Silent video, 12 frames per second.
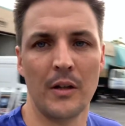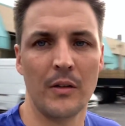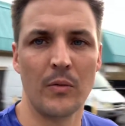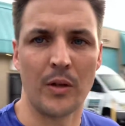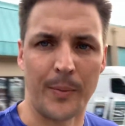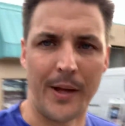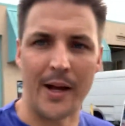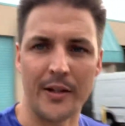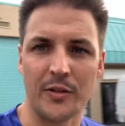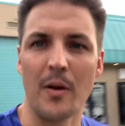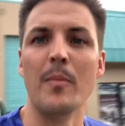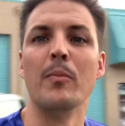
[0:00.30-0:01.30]
What up guys,
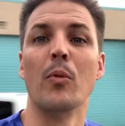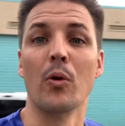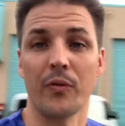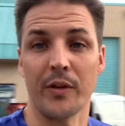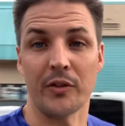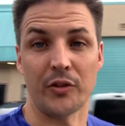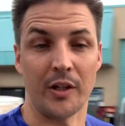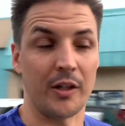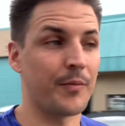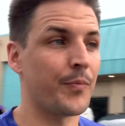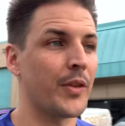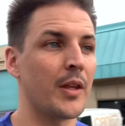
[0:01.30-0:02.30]
Morpheus here.
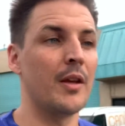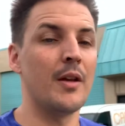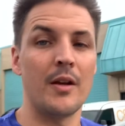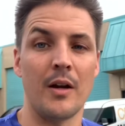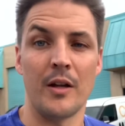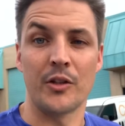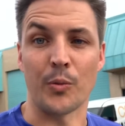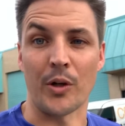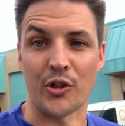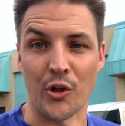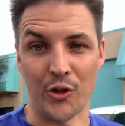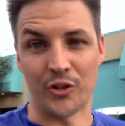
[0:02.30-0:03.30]
Just want to
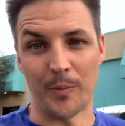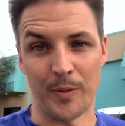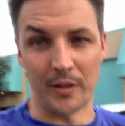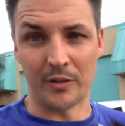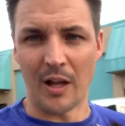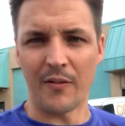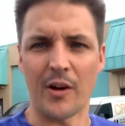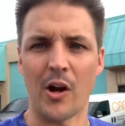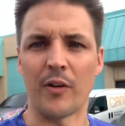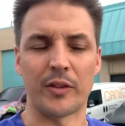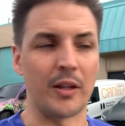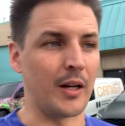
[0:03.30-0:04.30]
show you something. It's not very
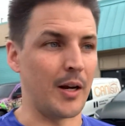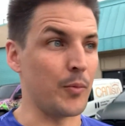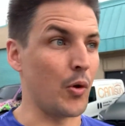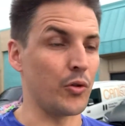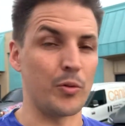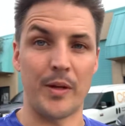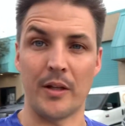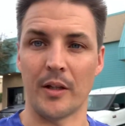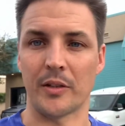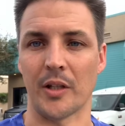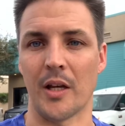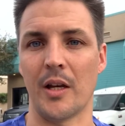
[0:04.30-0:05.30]
often that I'm going to be
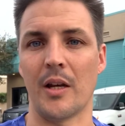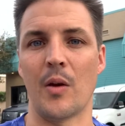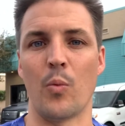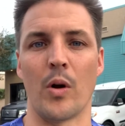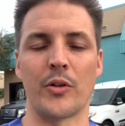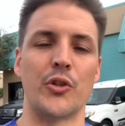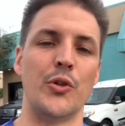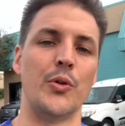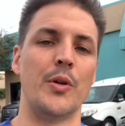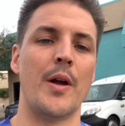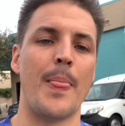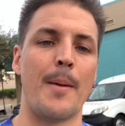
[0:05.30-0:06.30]
excited and want to
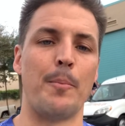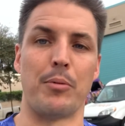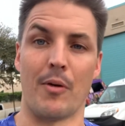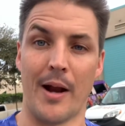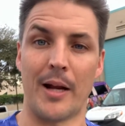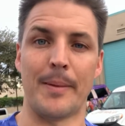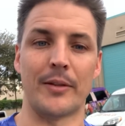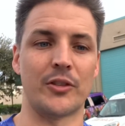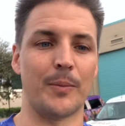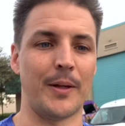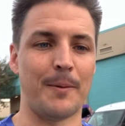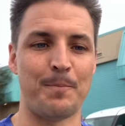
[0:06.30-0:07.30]
brag about
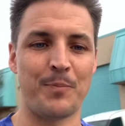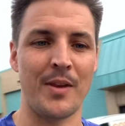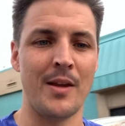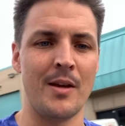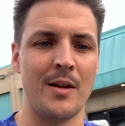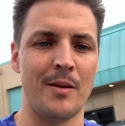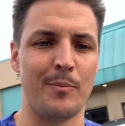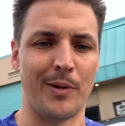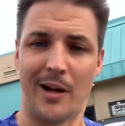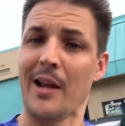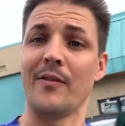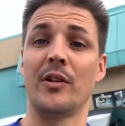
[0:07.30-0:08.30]
something, but
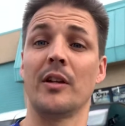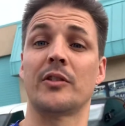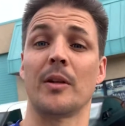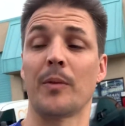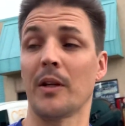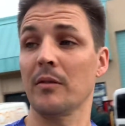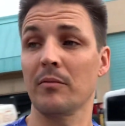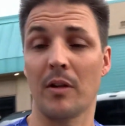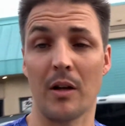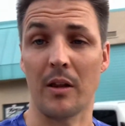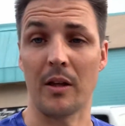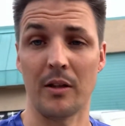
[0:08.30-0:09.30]
I have done something that I
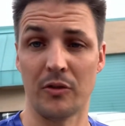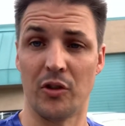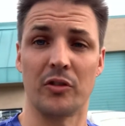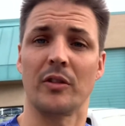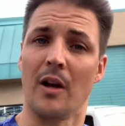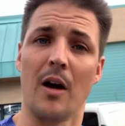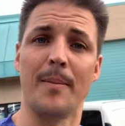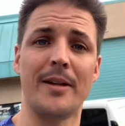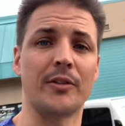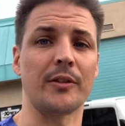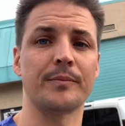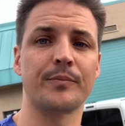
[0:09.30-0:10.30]
think is just
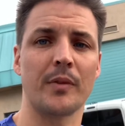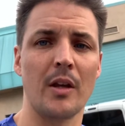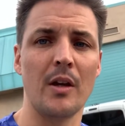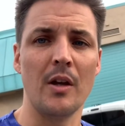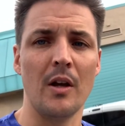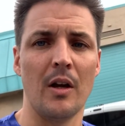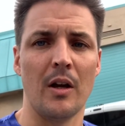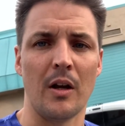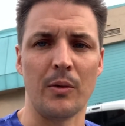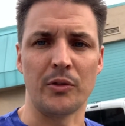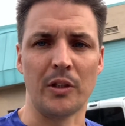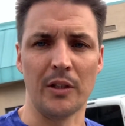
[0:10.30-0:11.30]
amazing. I
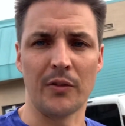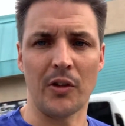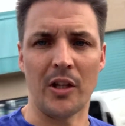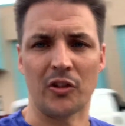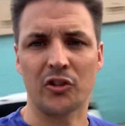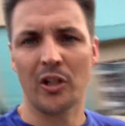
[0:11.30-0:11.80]
was delivered this